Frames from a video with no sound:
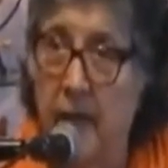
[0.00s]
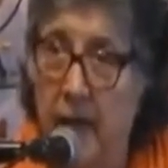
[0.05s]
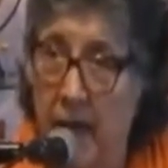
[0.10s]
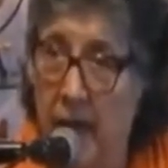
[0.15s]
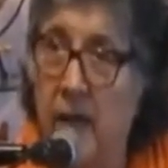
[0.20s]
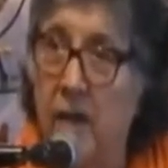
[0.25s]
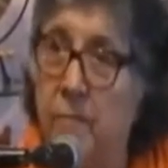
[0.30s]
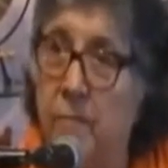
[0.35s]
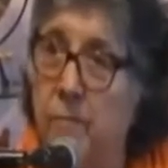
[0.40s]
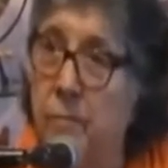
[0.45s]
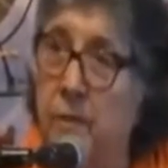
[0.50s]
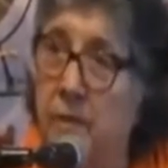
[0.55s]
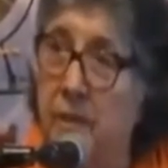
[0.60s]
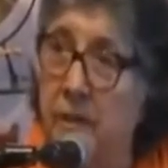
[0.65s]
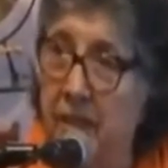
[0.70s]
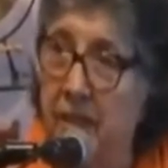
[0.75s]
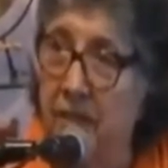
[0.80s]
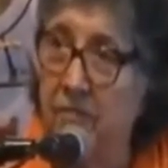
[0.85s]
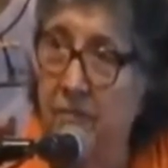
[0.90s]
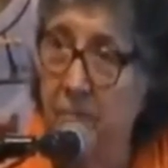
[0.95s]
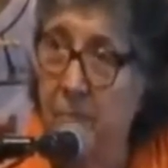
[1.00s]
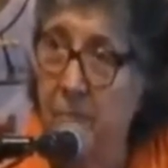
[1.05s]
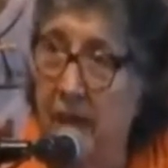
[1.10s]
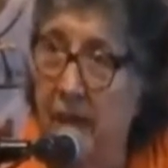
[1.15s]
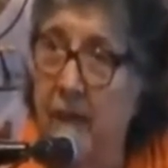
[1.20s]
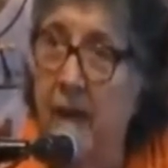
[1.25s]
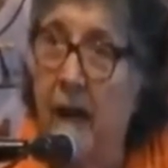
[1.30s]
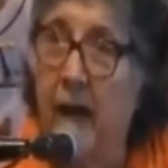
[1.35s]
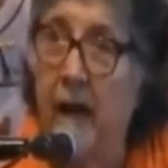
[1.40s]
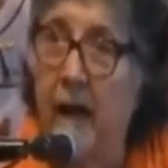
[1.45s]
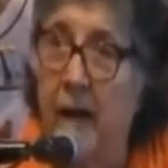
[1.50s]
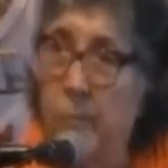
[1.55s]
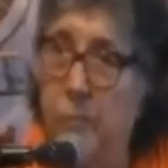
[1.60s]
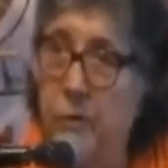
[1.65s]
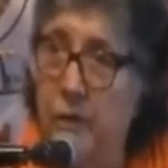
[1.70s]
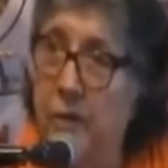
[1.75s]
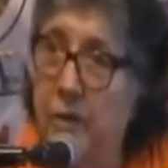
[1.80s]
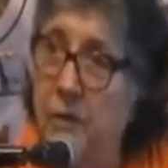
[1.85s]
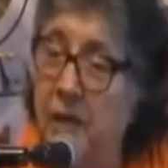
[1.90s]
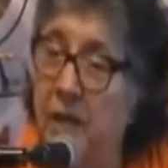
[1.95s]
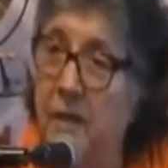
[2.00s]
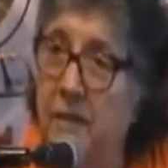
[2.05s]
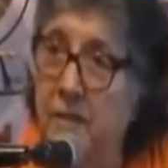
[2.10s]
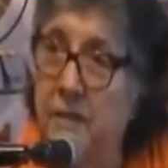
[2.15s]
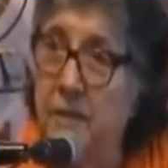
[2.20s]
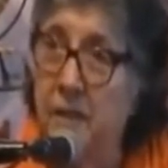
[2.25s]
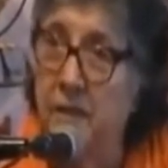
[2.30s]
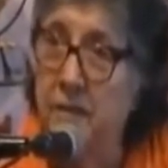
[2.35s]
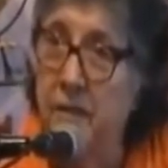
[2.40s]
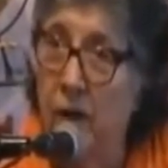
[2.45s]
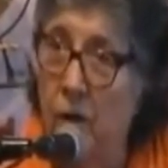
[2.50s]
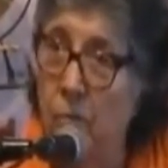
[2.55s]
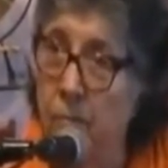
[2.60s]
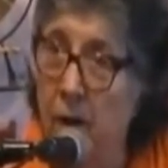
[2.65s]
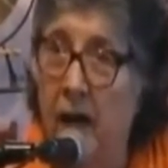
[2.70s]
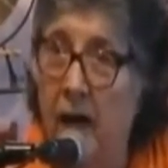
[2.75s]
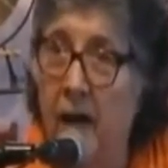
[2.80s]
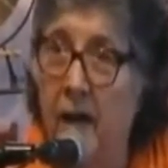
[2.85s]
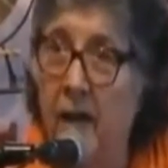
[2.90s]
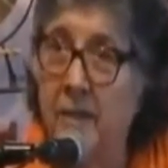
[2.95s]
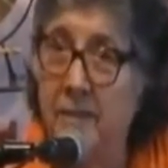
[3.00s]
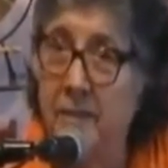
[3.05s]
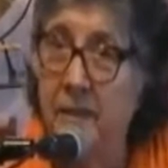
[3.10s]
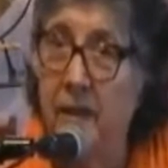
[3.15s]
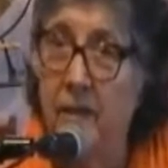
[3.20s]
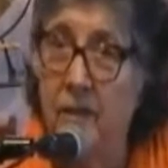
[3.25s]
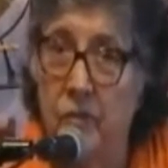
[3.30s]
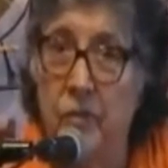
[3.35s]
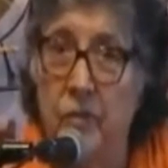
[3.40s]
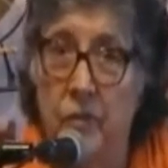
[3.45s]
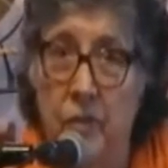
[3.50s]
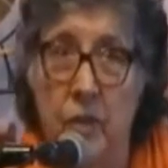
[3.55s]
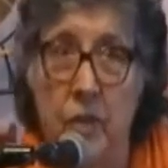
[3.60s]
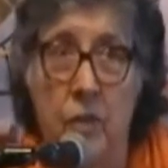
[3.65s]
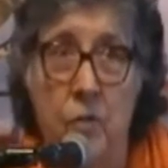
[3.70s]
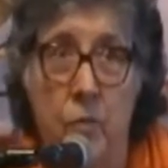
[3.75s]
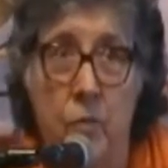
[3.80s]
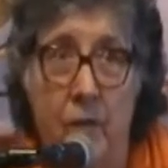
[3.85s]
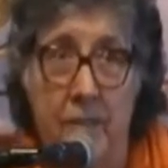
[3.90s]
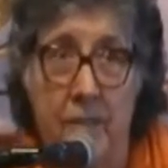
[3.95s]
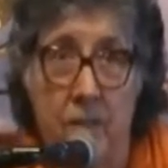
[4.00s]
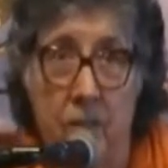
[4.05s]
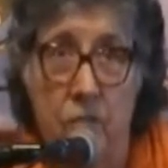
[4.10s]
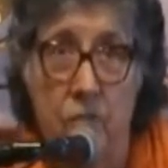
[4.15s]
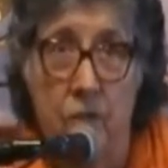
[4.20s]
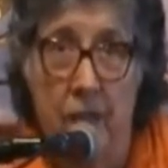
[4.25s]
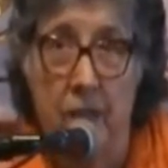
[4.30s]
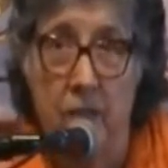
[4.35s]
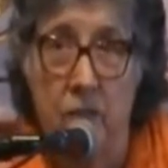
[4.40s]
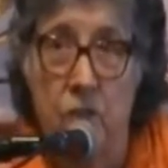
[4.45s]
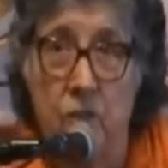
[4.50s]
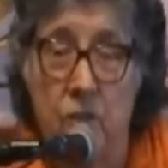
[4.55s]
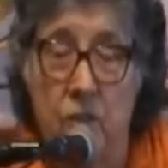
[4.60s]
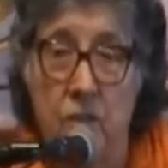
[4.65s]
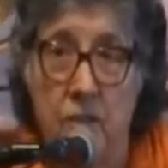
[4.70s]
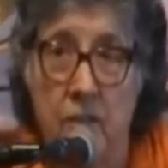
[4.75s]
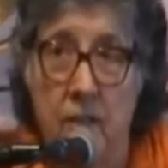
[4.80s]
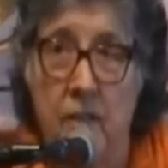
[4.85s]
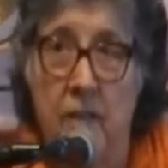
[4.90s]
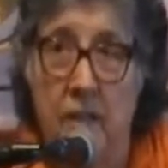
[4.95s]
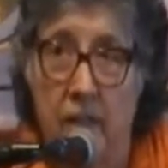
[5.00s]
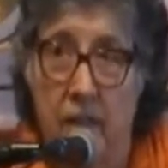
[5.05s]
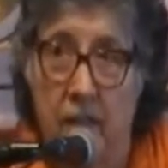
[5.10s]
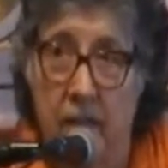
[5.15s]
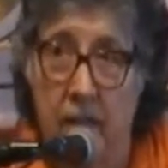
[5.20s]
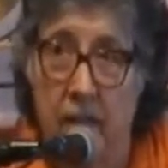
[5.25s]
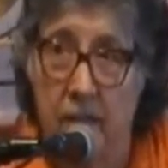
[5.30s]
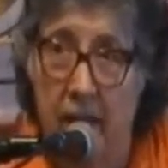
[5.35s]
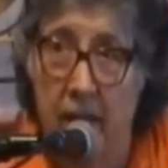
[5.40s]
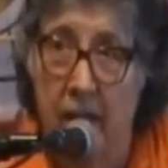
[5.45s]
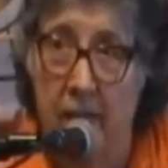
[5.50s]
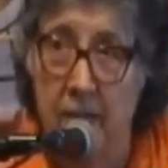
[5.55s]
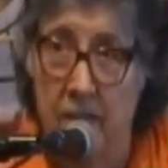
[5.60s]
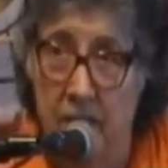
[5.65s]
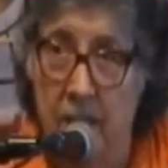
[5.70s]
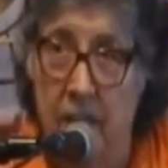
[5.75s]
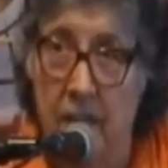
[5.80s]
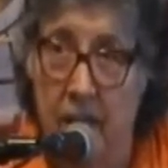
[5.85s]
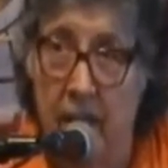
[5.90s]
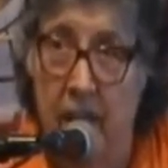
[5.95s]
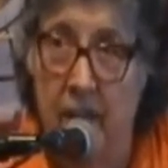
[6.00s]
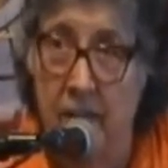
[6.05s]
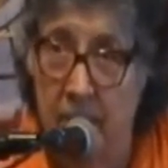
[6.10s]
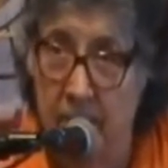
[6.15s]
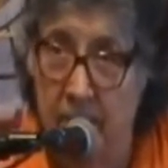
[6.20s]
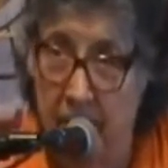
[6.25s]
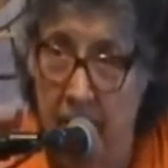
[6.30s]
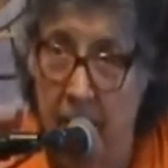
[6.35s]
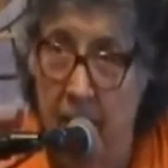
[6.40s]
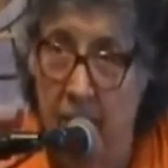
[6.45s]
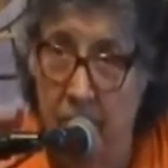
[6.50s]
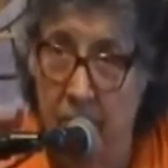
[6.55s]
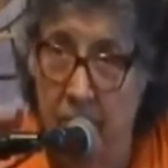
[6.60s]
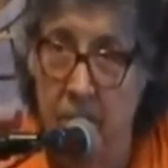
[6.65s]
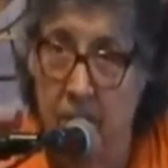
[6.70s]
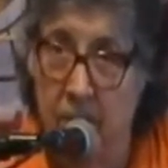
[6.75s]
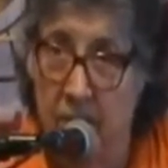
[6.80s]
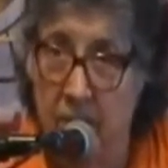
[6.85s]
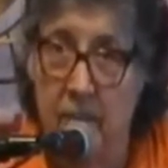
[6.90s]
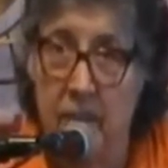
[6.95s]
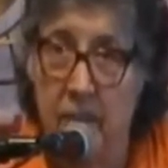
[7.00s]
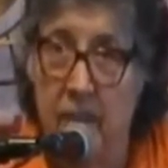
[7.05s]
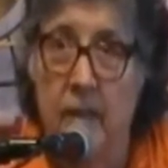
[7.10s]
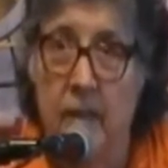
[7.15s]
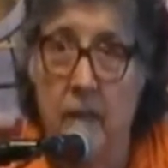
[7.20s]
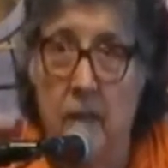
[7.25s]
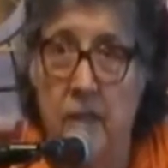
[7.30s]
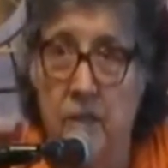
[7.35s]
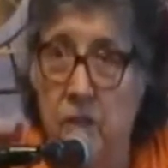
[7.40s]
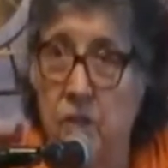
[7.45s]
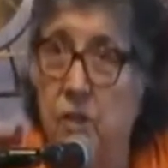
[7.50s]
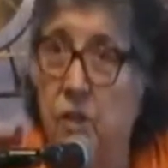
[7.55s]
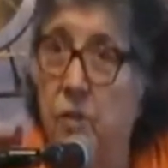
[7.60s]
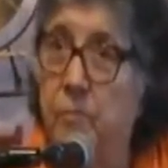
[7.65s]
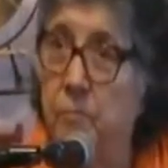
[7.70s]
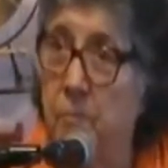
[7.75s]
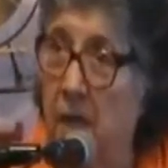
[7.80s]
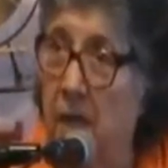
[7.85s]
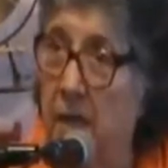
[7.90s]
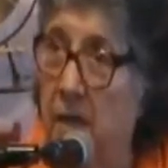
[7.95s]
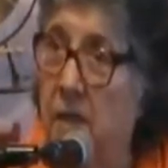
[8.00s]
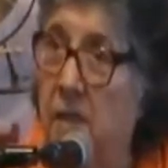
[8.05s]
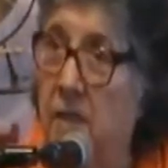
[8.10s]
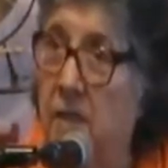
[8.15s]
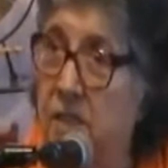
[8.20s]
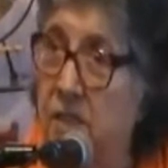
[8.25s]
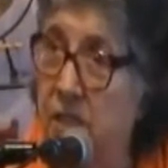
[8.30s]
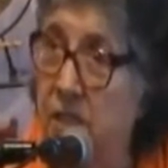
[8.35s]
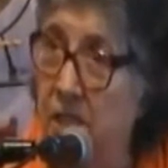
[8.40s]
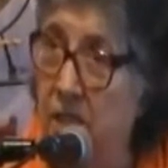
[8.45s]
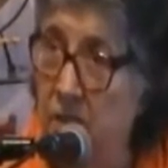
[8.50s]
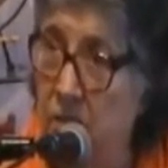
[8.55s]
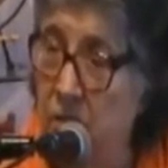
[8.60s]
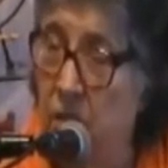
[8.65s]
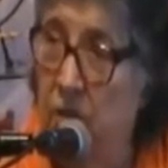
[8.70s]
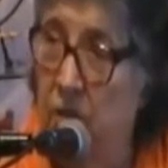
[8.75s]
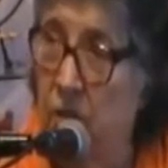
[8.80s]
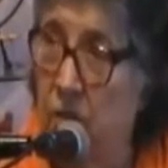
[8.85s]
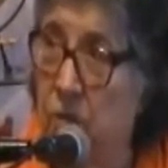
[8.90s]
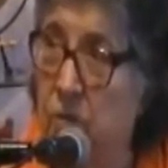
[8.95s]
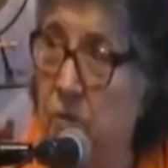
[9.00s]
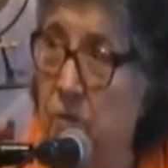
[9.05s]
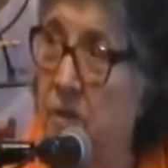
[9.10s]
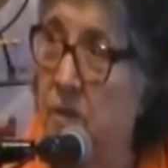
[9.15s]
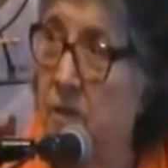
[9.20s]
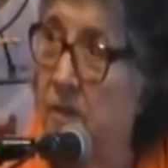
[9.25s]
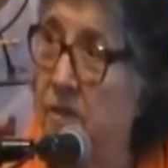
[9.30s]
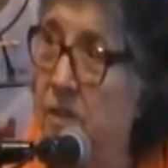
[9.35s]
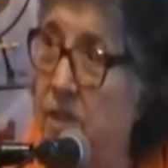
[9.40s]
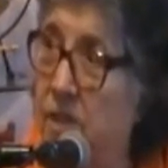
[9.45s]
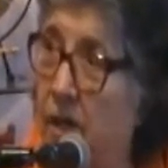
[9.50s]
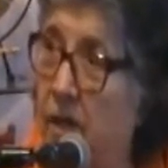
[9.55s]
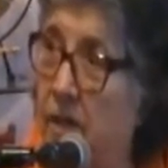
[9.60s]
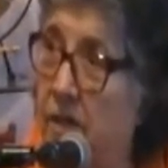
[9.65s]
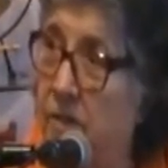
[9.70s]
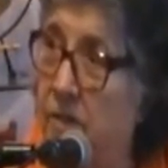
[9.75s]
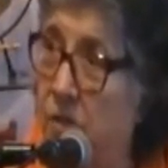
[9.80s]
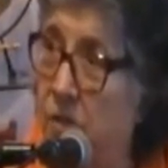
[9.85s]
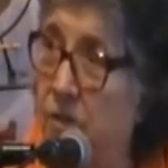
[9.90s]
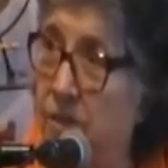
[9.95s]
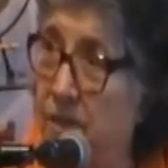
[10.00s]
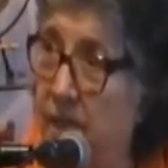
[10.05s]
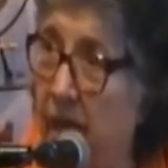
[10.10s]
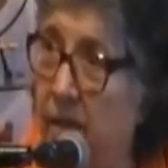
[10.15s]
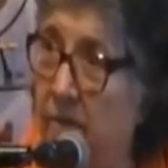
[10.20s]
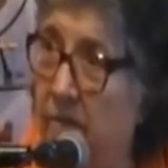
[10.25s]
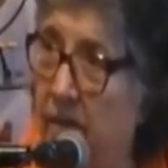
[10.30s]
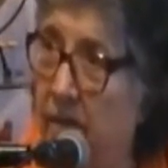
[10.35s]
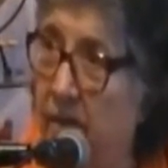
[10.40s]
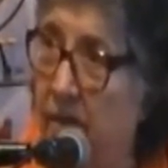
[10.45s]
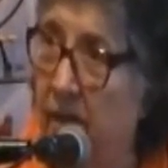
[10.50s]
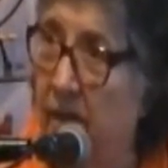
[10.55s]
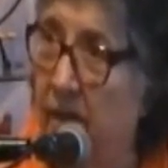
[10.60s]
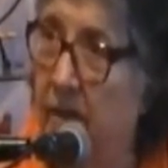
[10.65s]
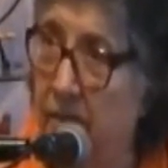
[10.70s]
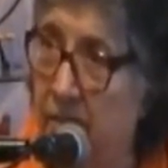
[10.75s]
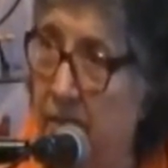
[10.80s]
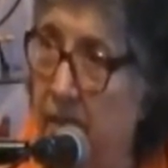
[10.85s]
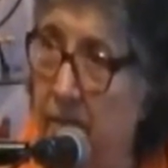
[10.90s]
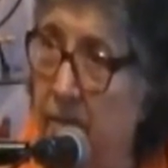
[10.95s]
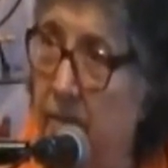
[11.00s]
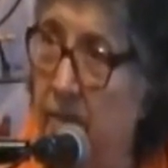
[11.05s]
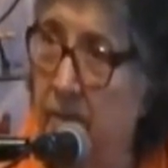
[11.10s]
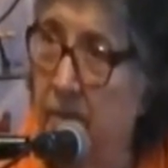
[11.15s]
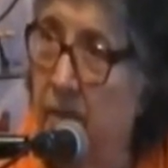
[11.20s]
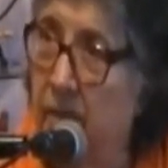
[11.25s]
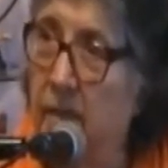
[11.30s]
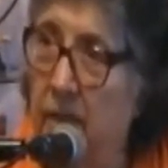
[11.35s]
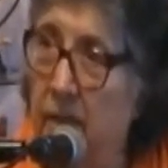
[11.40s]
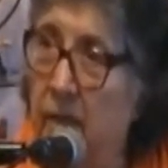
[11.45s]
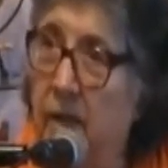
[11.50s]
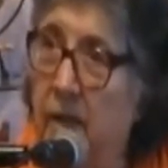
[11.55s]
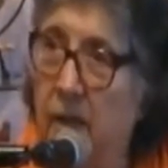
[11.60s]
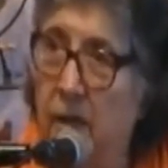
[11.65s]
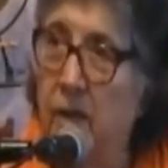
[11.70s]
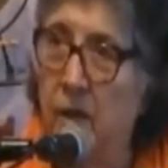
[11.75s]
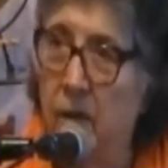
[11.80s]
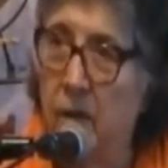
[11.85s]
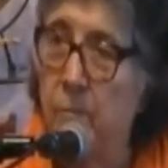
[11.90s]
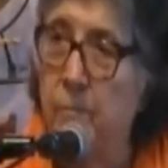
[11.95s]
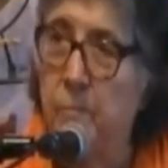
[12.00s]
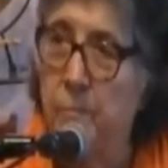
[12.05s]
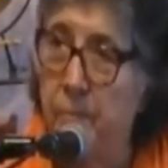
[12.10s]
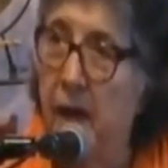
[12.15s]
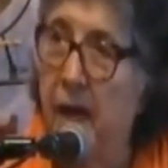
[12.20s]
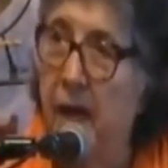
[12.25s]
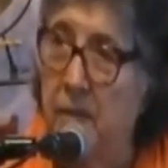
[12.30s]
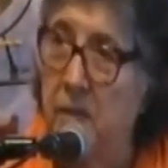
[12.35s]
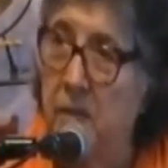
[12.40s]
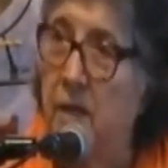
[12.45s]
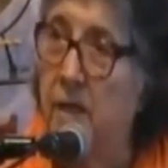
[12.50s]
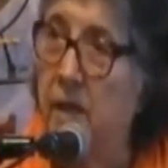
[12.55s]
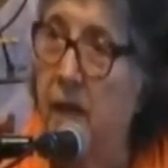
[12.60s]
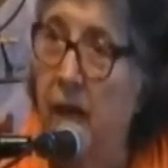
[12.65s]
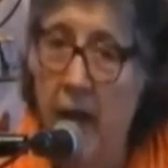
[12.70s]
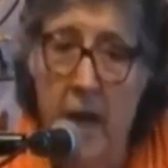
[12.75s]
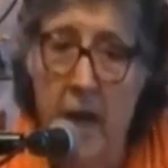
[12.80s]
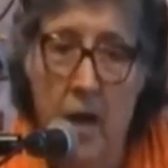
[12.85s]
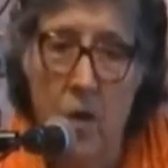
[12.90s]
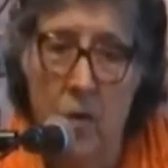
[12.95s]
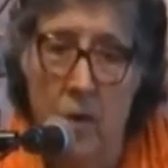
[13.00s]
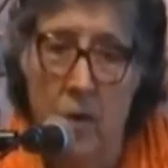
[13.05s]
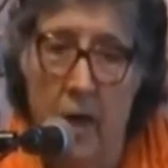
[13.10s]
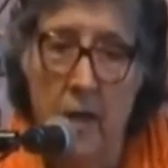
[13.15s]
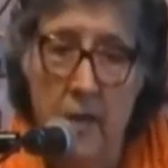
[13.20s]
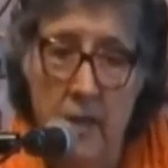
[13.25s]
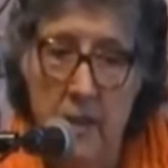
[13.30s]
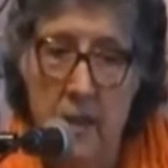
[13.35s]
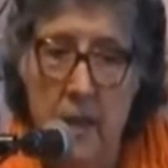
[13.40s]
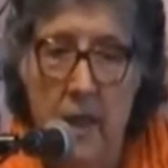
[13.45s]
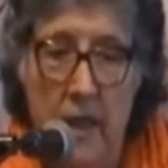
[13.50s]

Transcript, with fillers: And believe me, I broke into no mind on the Reservation in 1987. Took me 10 years to understand that. Painted Arrow